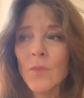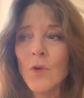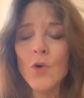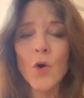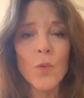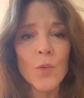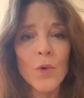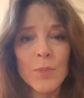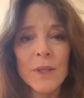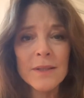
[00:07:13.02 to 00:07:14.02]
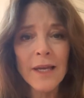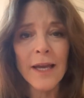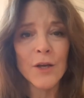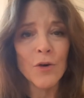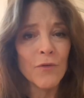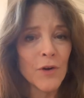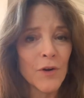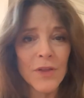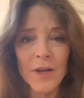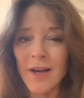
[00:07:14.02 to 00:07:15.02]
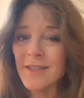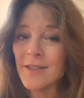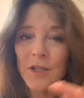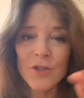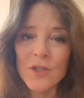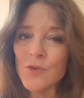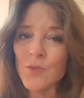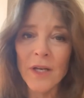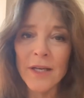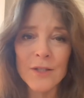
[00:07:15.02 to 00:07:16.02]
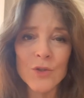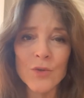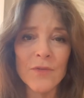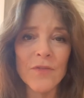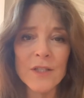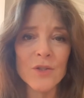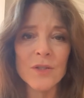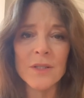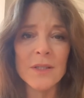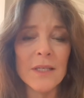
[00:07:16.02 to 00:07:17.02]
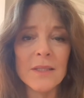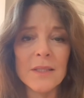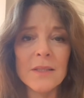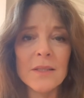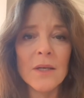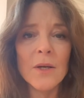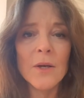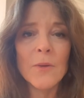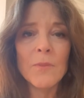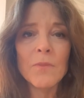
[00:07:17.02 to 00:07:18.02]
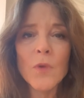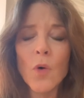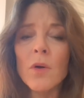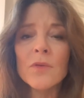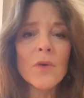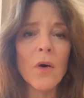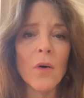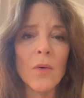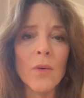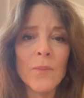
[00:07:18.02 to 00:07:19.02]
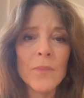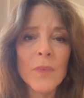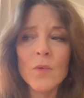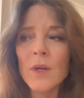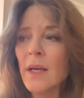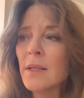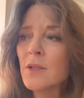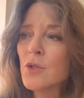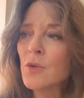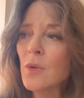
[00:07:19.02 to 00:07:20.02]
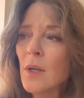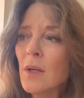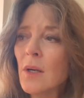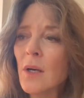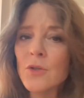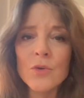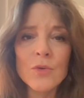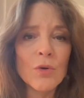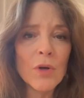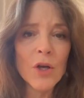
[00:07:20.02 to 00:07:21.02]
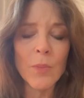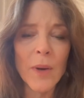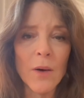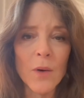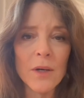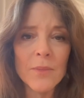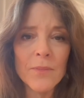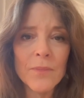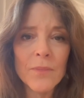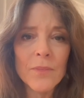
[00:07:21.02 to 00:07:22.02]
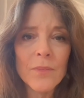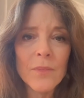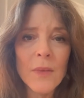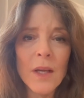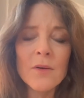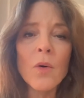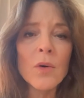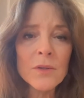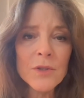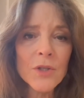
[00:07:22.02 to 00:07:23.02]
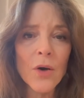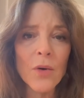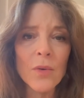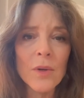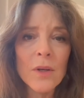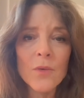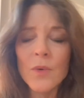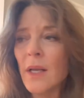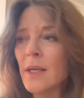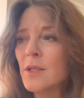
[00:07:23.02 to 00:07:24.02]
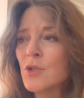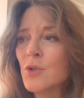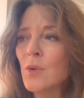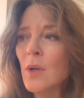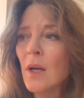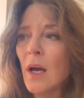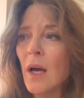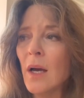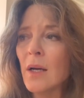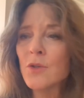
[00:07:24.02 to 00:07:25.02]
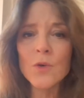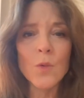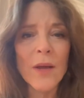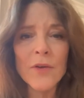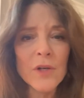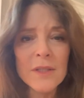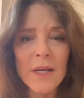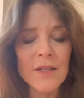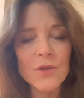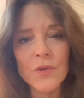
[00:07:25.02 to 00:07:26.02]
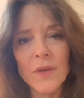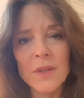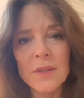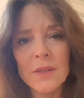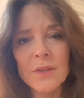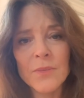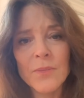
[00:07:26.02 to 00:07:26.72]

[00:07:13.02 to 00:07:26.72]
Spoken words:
You know, we've been skating on very thin ice, not just related to infectious diseases, also related to nuclear power, and also related to weather catastrophes.